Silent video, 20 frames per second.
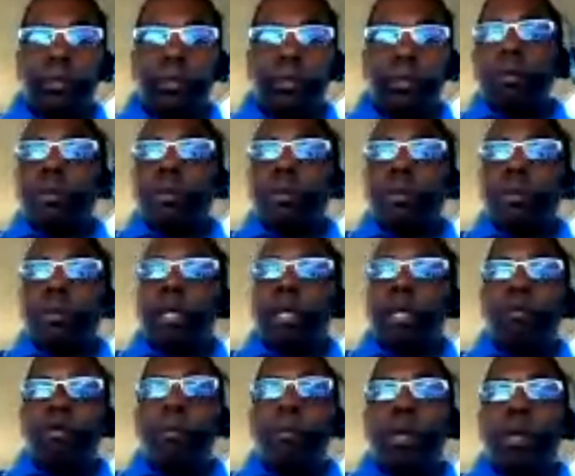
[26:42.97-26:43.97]
Because
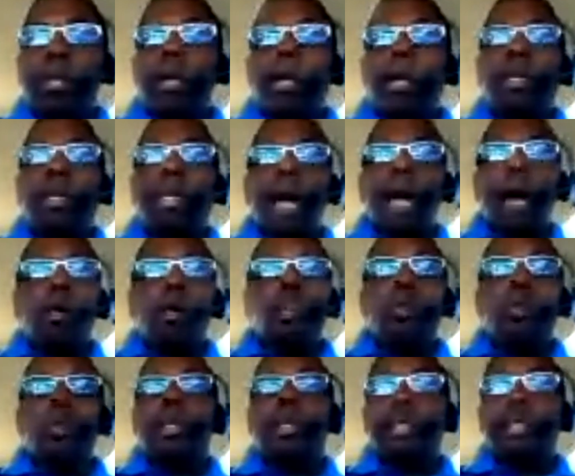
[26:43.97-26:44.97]
multi-level marketing
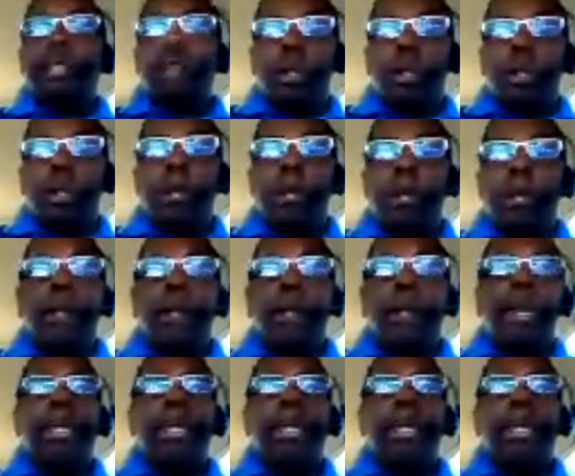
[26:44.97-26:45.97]
allows you to continue to be
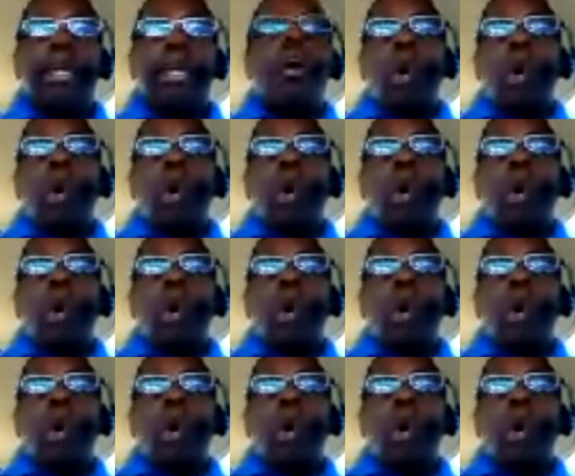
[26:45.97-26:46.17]
paid